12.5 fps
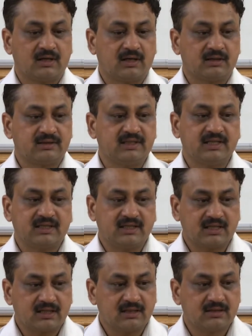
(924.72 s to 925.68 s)
The
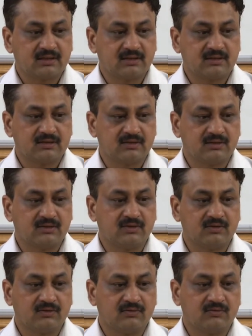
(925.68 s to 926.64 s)
other
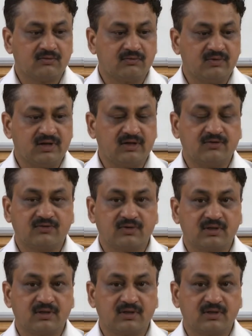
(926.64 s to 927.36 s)
way of